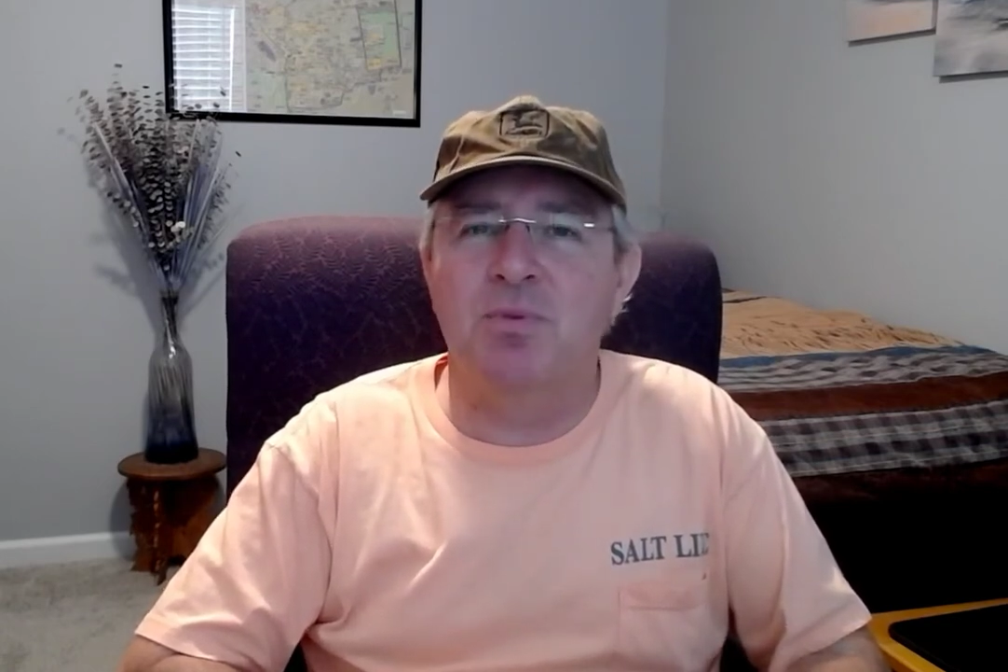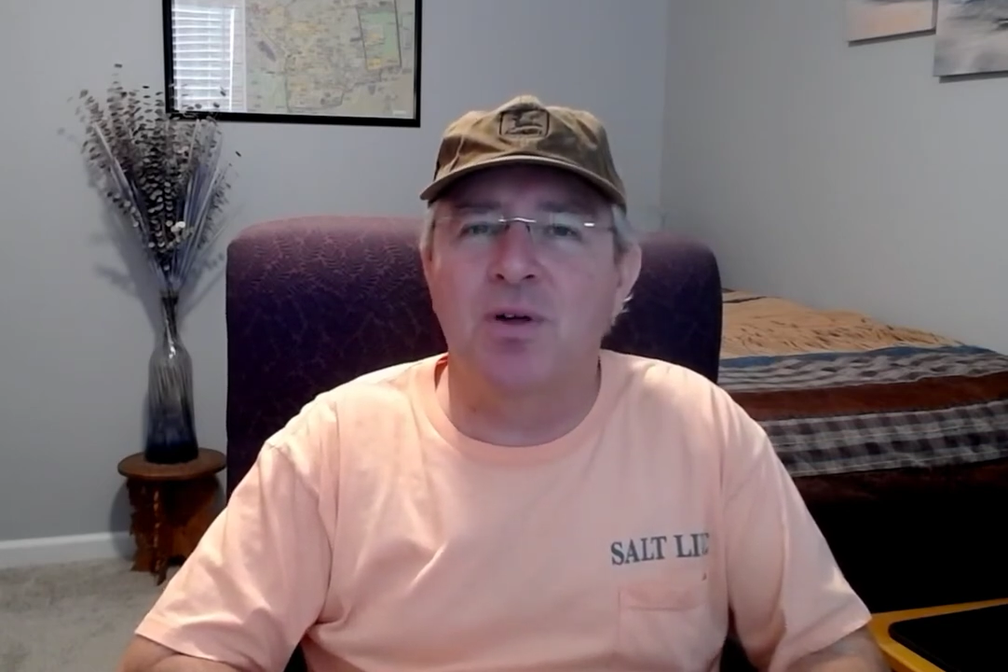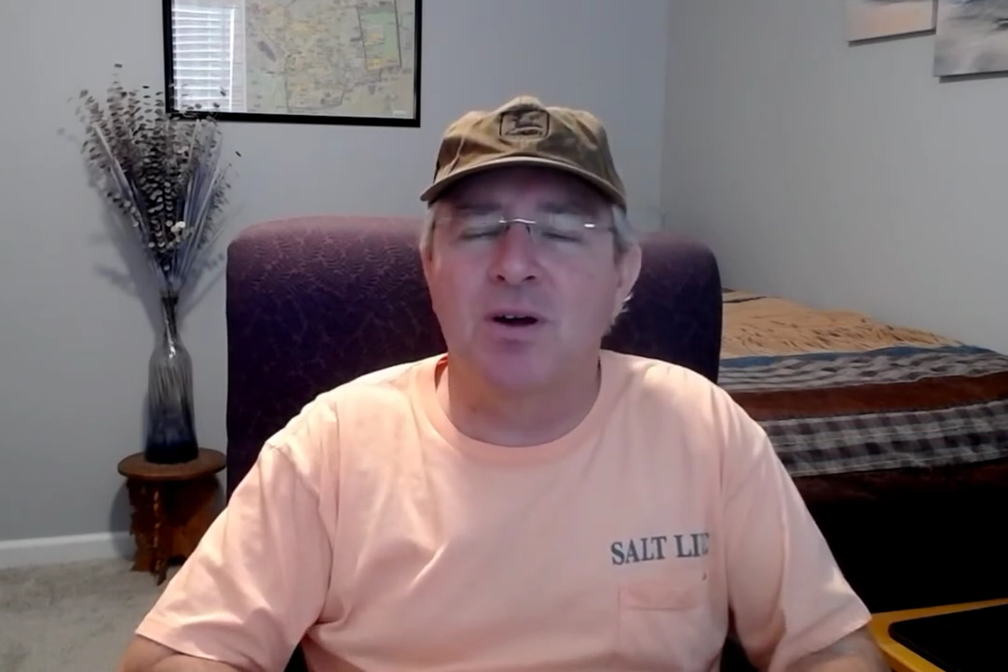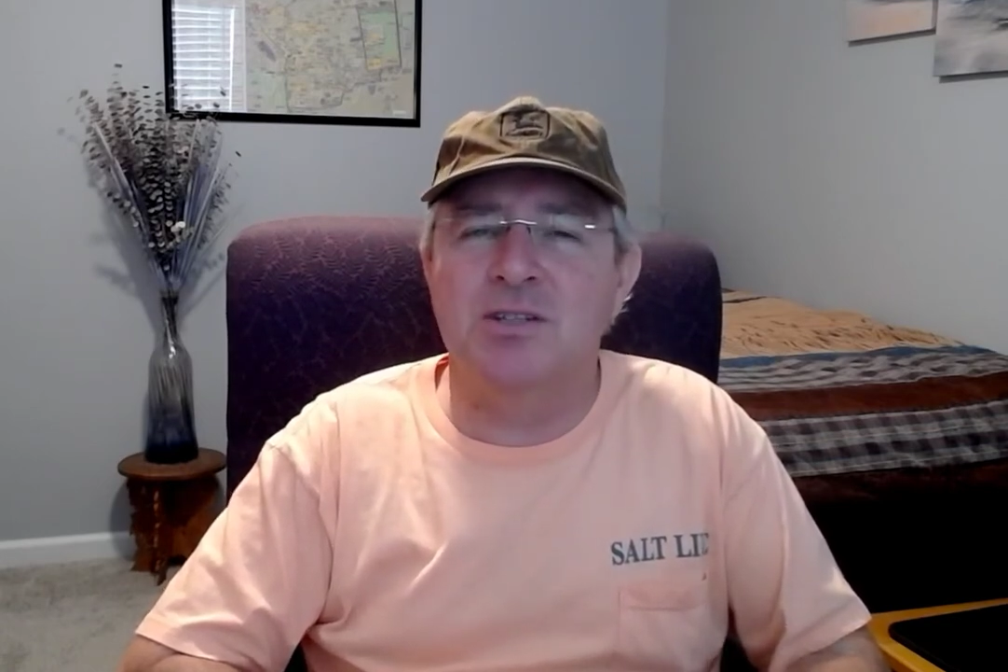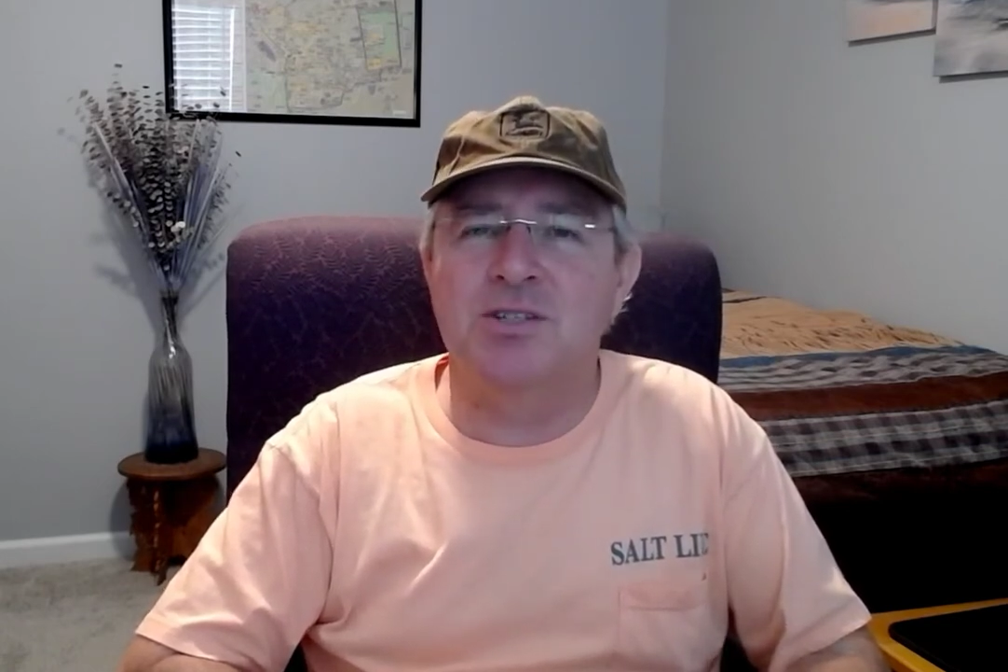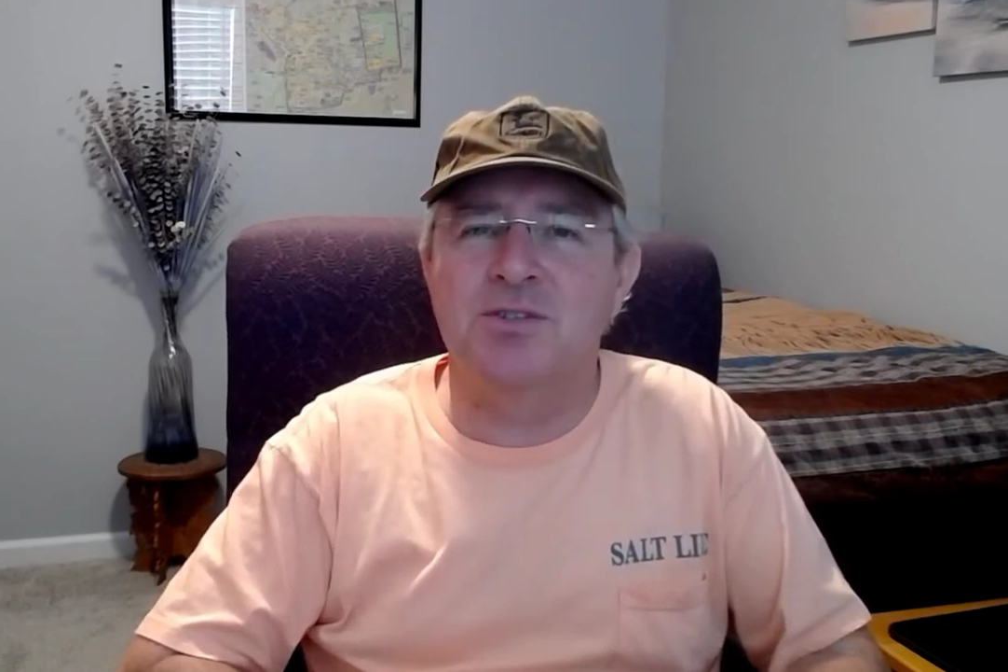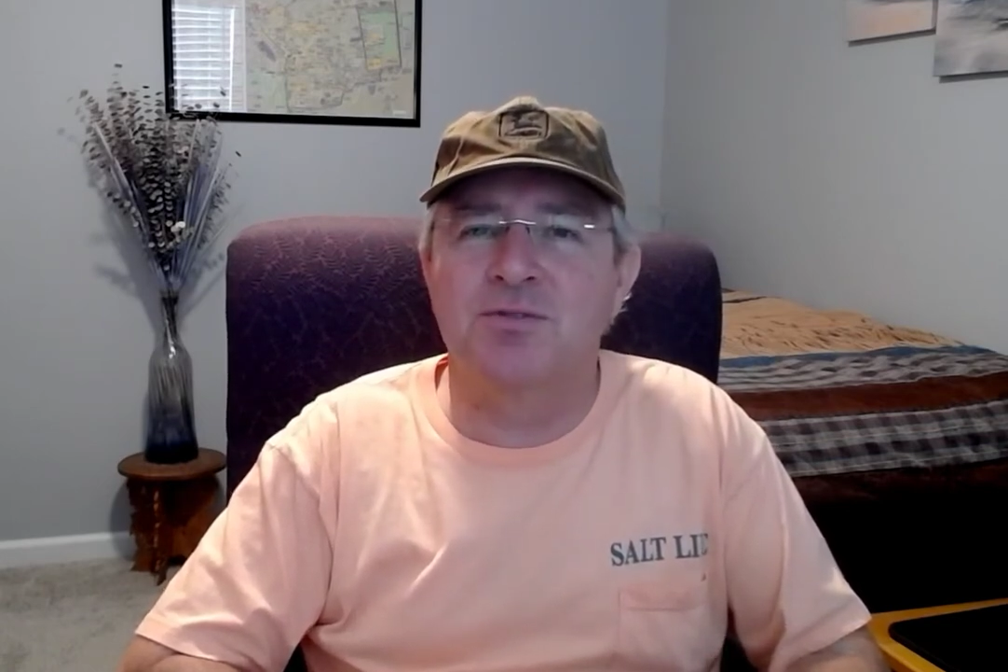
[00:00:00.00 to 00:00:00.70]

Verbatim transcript: thoughts